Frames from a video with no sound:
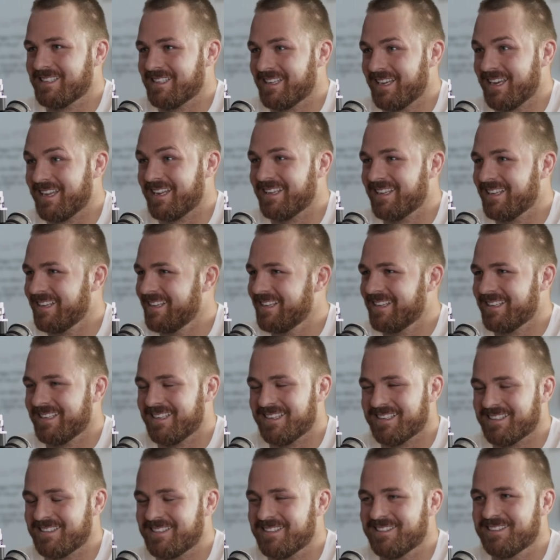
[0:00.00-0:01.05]

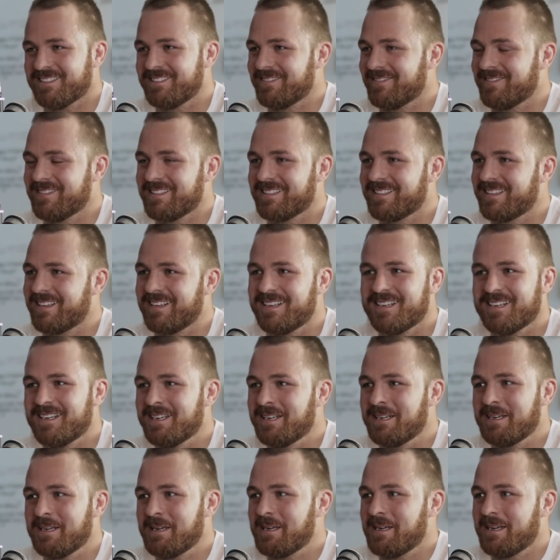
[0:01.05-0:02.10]
The surgeon was like,
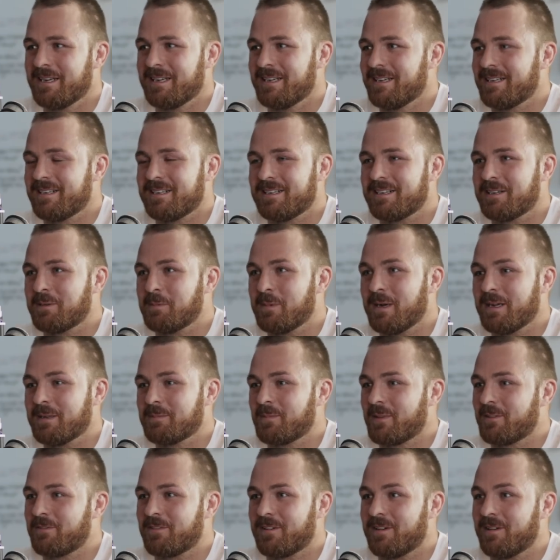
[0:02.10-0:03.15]
oh, mate,
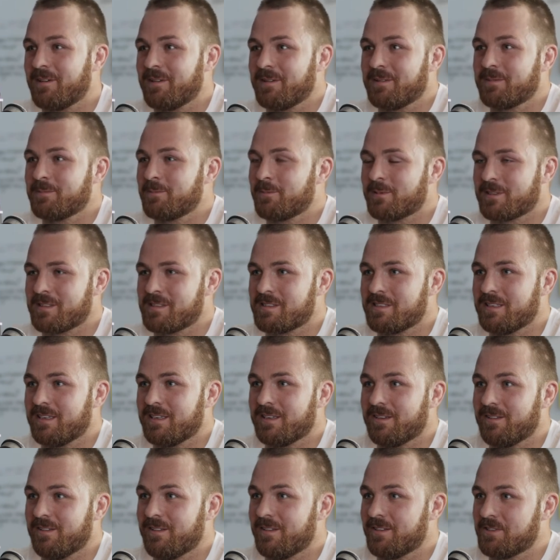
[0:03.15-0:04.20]
if I wasn't
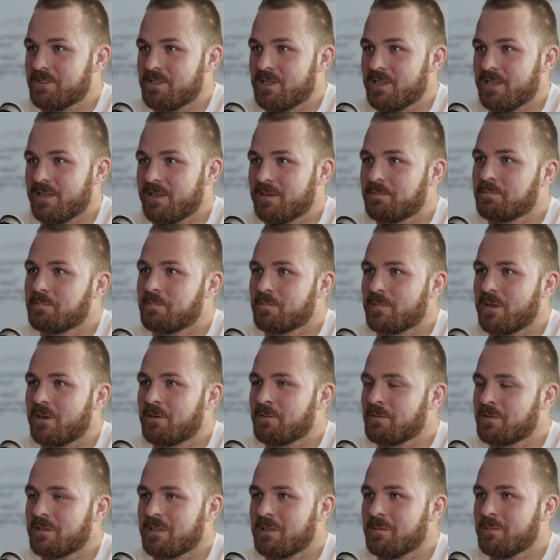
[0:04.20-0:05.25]
seeing you this year, I
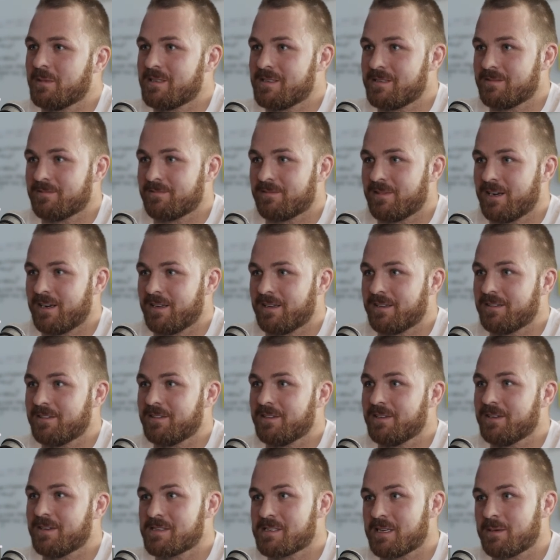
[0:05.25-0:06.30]
was going to be running
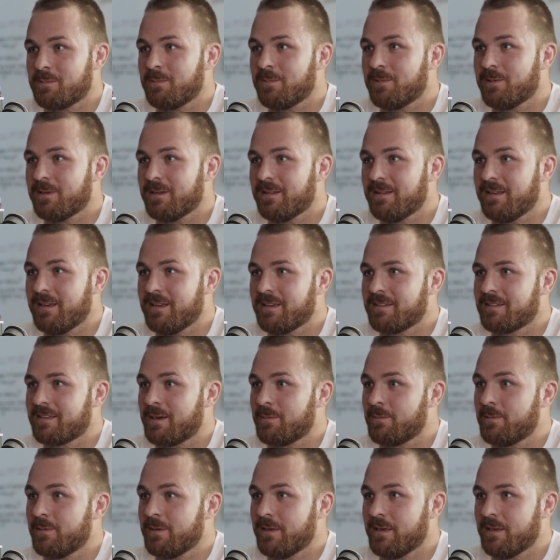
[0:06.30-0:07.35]
into you at some point in the next
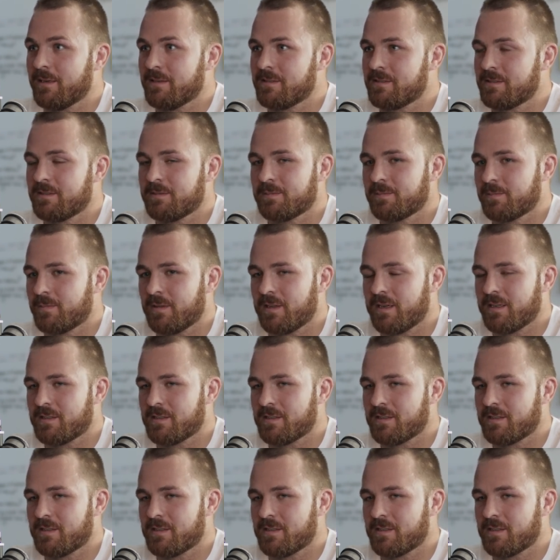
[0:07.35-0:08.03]
couple of years. Yeah.